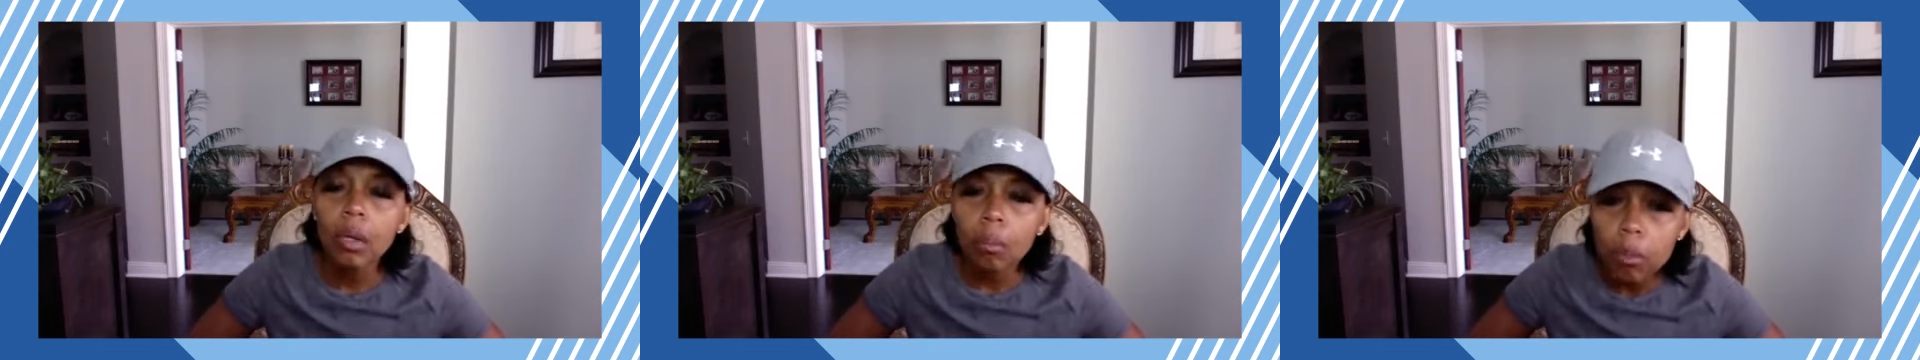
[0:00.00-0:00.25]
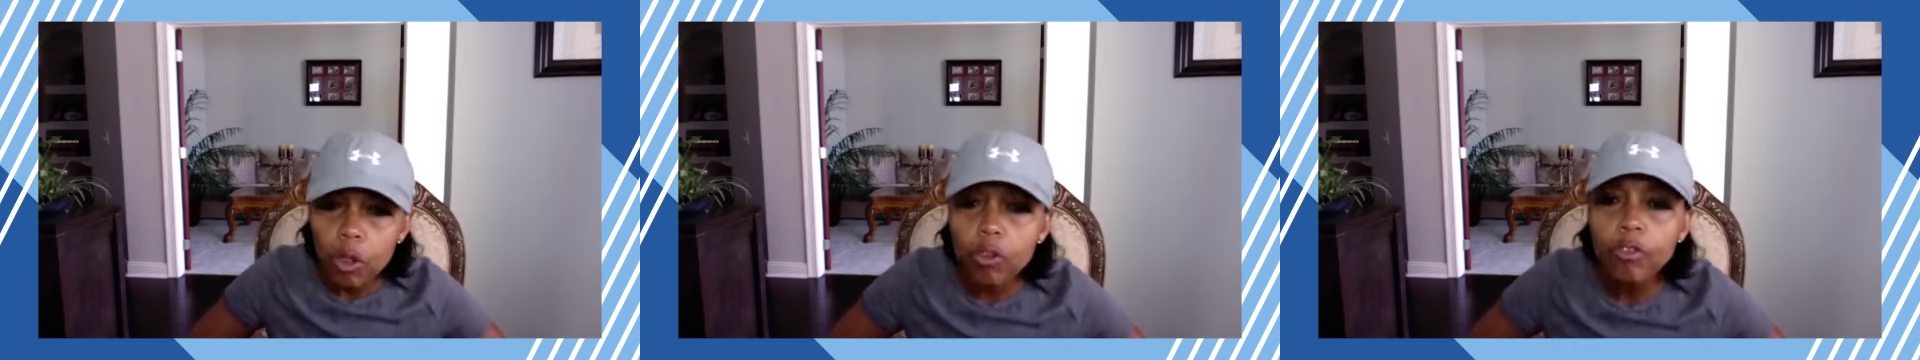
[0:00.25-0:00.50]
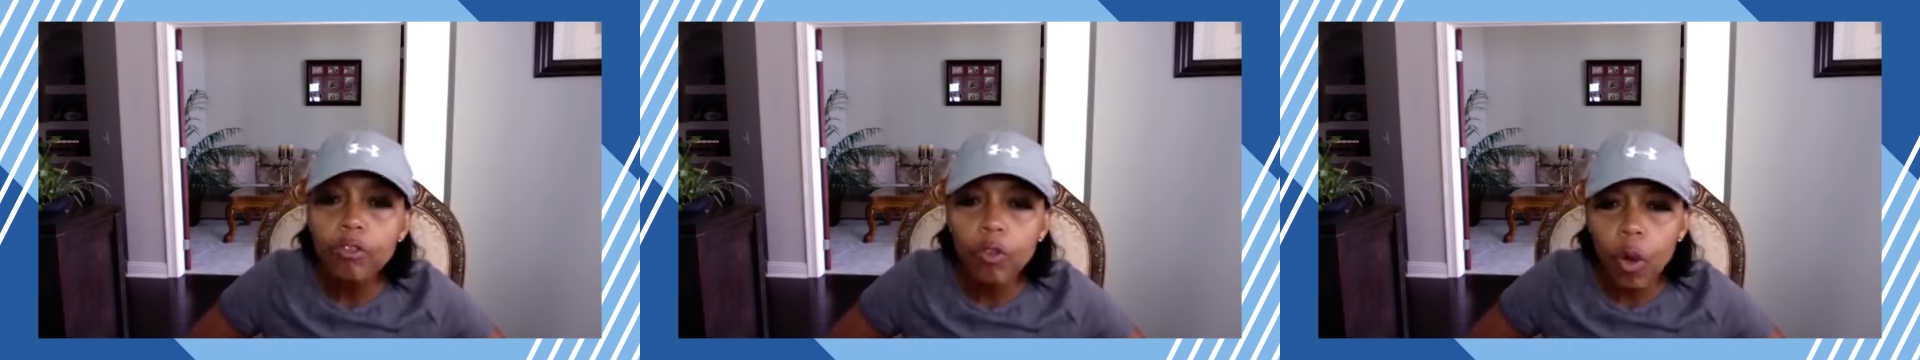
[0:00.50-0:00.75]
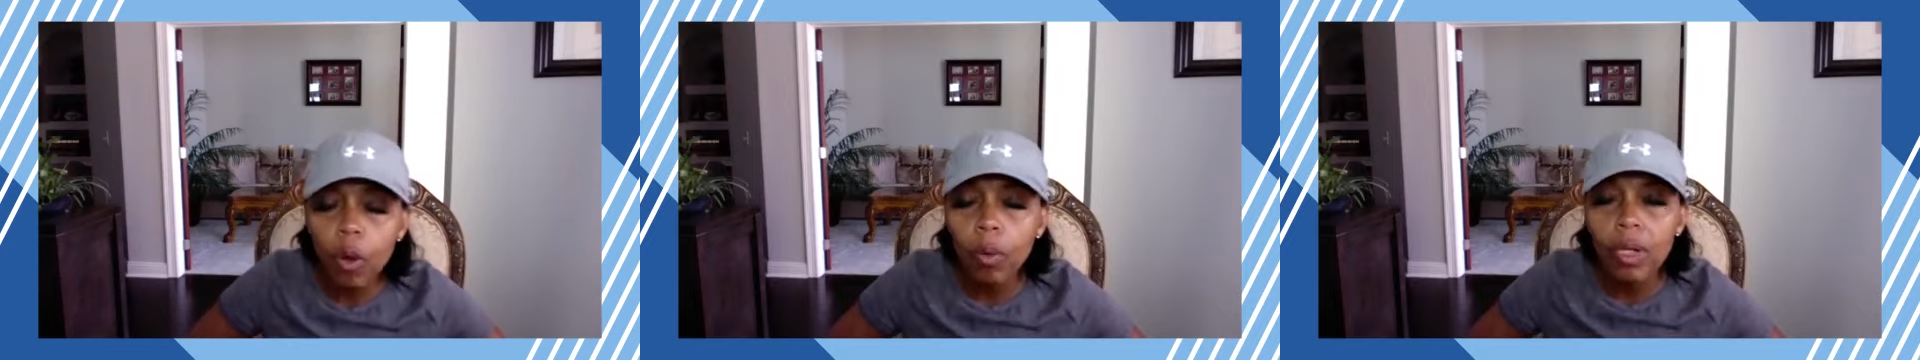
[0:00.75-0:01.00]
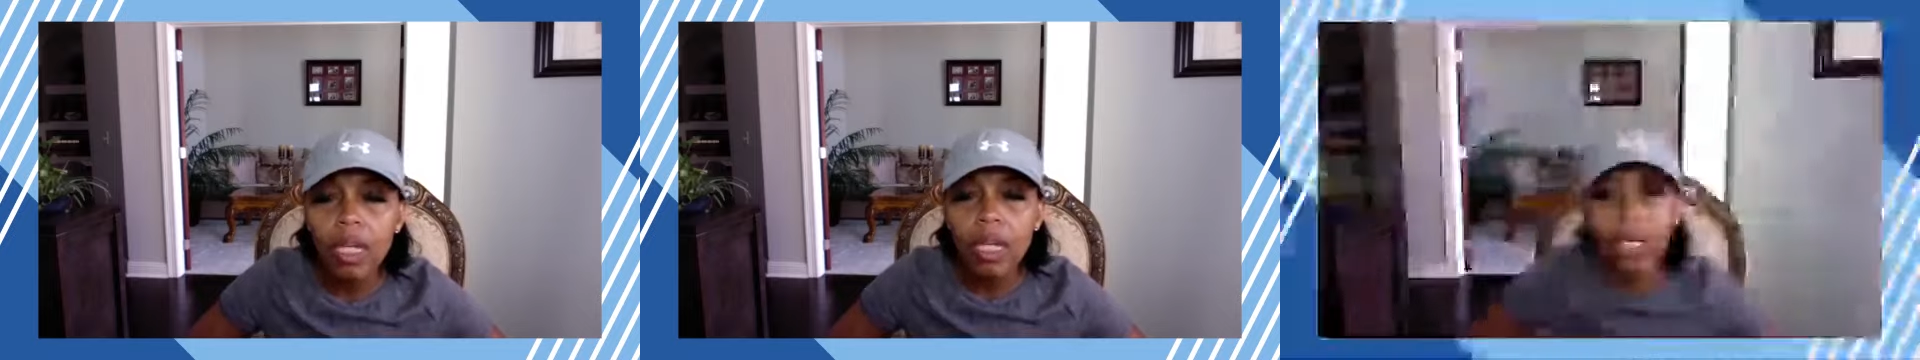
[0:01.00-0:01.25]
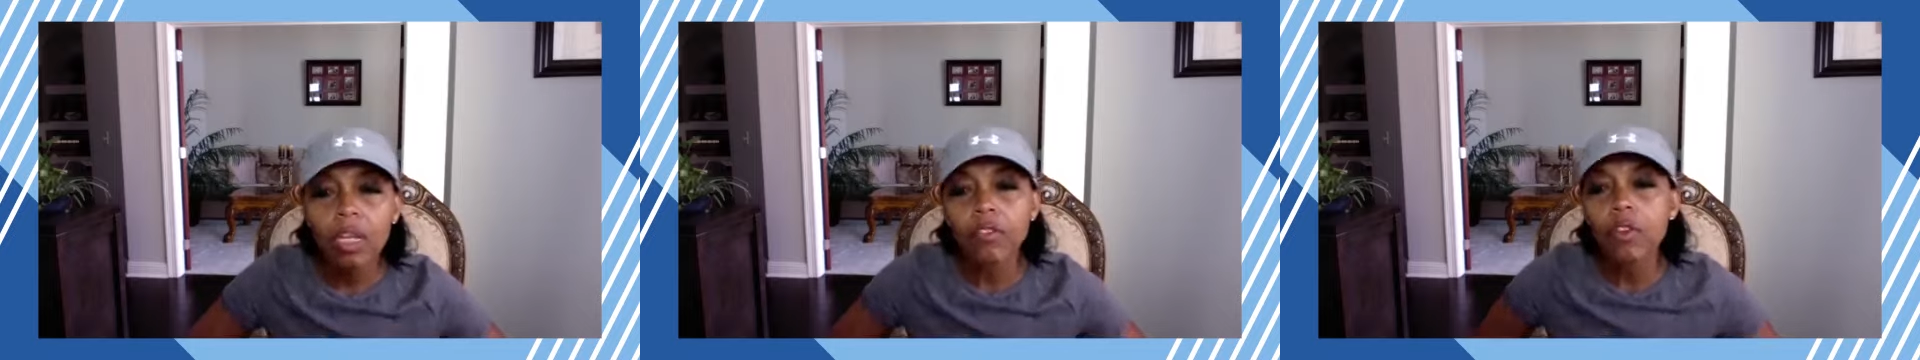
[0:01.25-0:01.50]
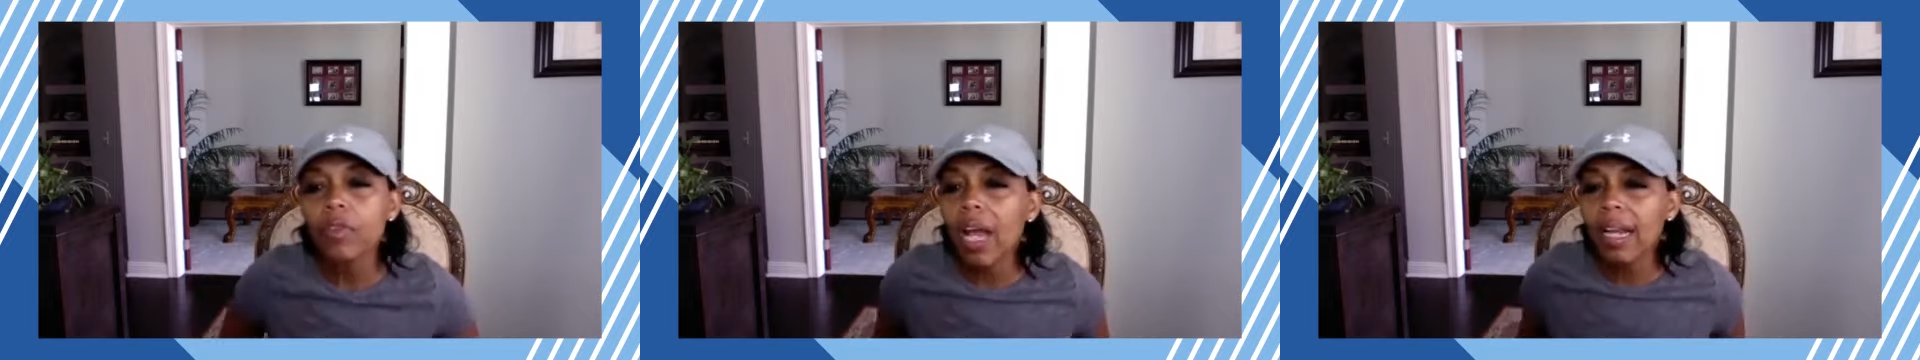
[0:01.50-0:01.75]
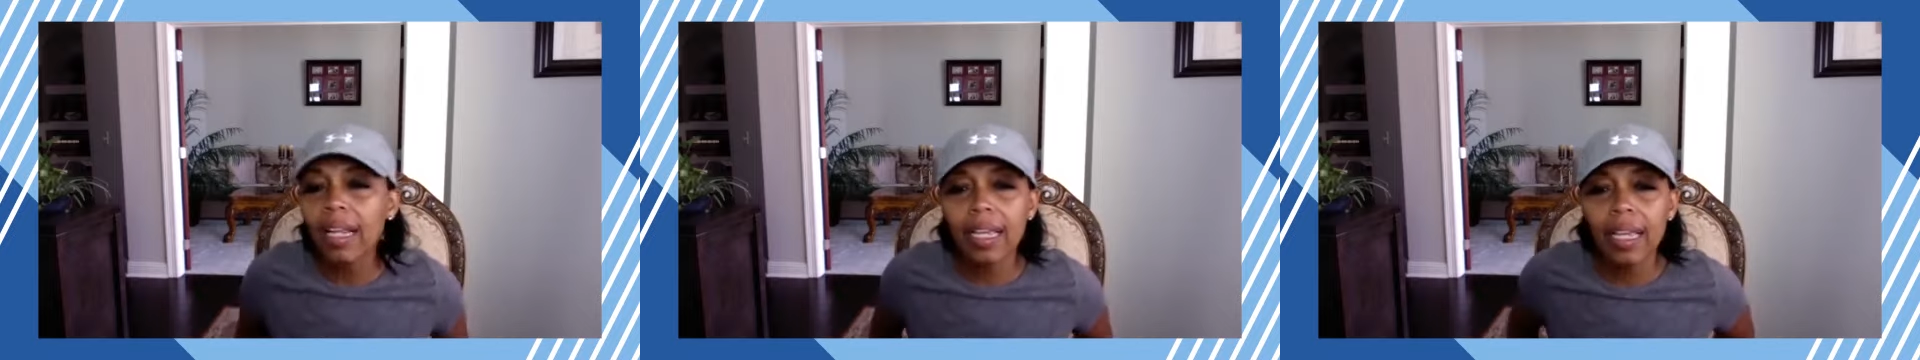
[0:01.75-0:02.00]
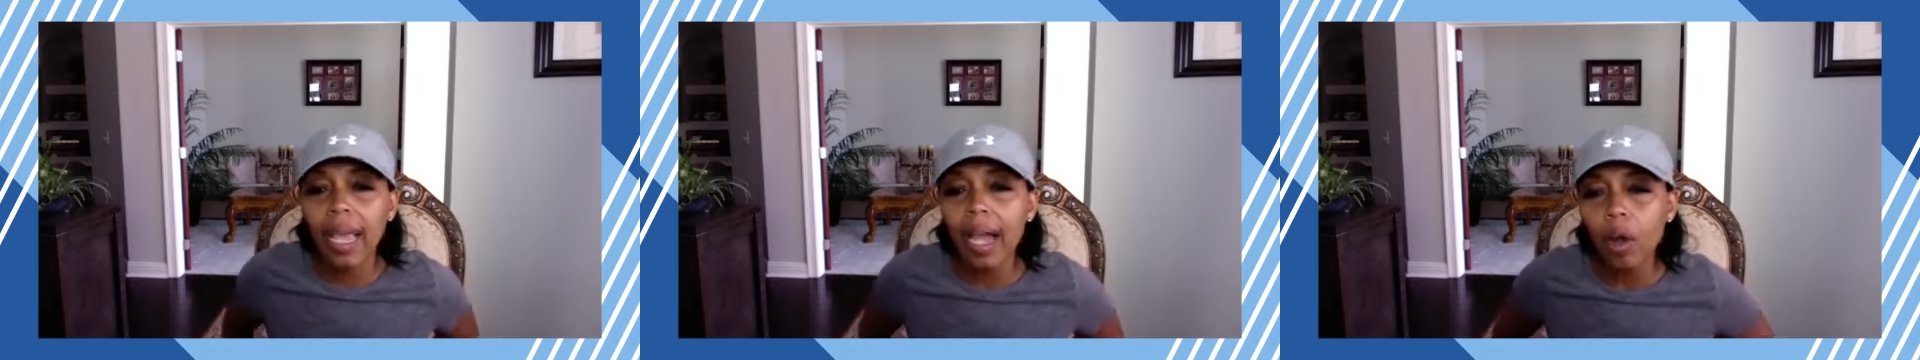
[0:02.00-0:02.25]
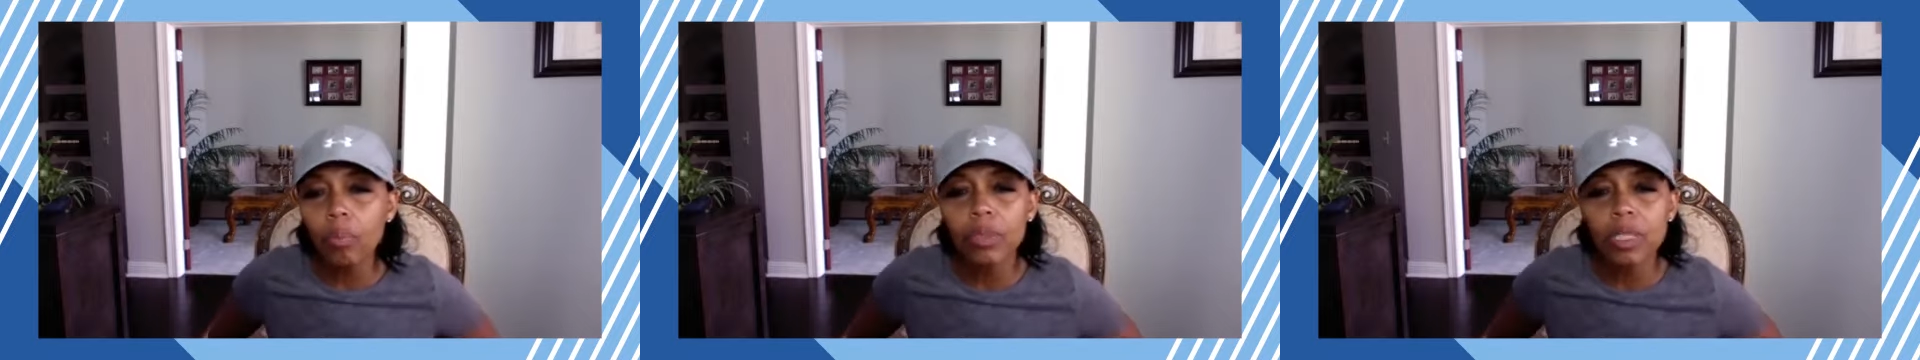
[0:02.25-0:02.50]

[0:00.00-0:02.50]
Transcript: Move forward. If you got to get help